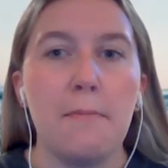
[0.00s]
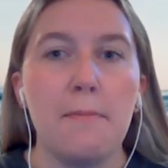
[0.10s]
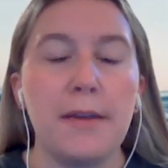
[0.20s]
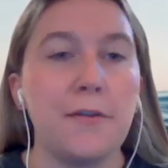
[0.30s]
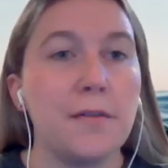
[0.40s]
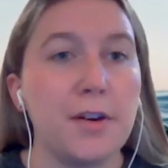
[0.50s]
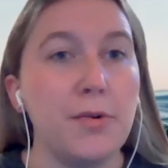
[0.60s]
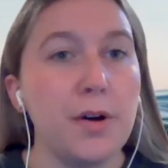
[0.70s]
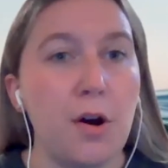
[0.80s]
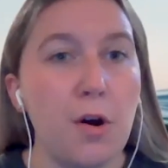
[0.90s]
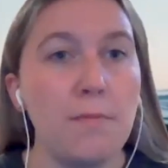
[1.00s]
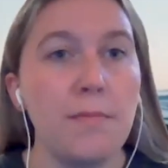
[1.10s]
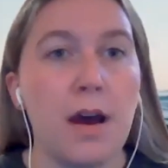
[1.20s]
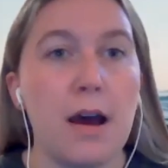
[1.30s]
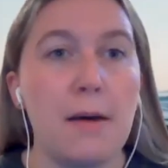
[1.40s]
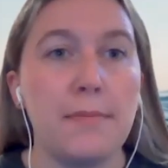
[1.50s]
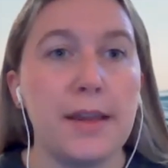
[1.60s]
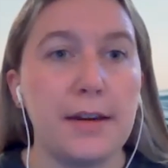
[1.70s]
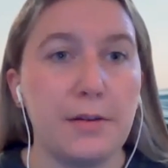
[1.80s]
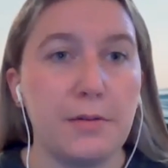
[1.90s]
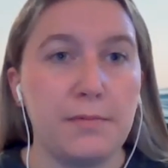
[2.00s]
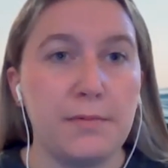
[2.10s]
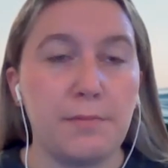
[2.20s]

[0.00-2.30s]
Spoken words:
If you have a newer home, then you